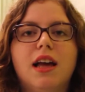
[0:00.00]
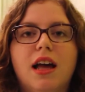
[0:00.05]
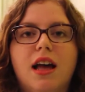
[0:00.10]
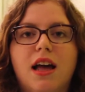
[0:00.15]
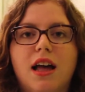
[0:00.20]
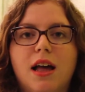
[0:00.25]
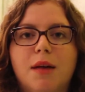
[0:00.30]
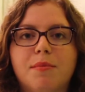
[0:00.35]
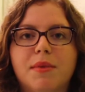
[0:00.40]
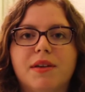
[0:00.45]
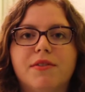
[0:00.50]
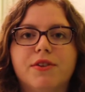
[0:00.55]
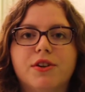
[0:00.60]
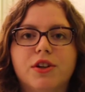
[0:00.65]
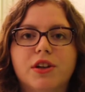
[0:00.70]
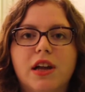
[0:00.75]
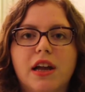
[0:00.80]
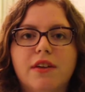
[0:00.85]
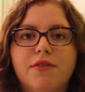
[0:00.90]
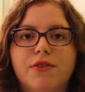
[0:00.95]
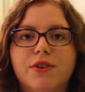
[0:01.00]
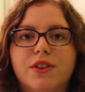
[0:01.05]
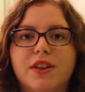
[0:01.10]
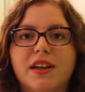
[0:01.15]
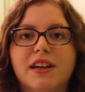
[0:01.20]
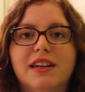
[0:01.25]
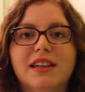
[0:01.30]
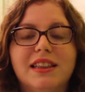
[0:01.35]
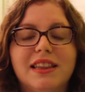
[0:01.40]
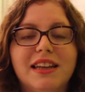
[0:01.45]
If you're looking for
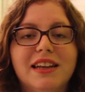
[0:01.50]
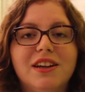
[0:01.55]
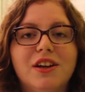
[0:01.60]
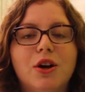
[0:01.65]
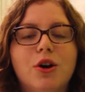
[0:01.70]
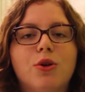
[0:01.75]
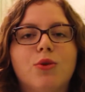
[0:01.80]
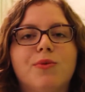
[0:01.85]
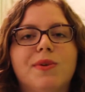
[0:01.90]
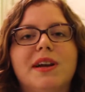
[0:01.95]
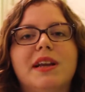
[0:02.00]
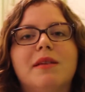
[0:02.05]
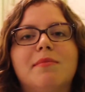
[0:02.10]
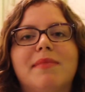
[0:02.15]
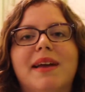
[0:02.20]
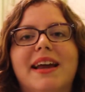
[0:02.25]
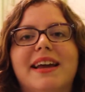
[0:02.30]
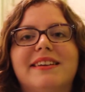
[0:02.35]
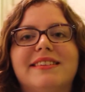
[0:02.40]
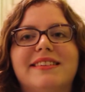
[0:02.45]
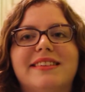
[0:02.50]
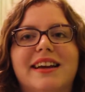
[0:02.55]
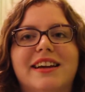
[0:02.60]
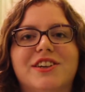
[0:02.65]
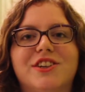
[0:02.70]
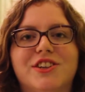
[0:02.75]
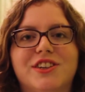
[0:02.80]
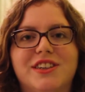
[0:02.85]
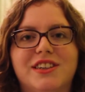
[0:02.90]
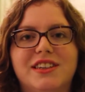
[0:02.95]
the Glinko Running Man, it's
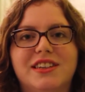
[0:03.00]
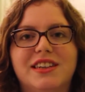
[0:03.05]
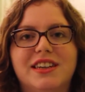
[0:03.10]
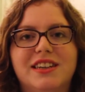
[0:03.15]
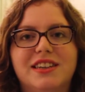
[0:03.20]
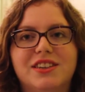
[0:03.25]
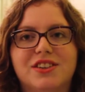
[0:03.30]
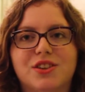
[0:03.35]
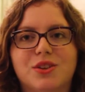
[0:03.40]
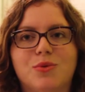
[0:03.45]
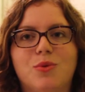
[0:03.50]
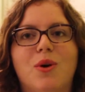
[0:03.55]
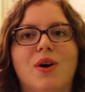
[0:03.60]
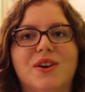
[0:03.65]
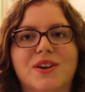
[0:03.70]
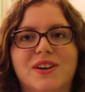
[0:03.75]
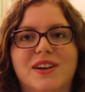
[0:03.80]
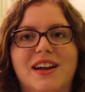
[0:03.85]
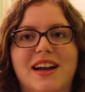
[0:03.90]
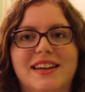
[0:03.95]
actually near the water.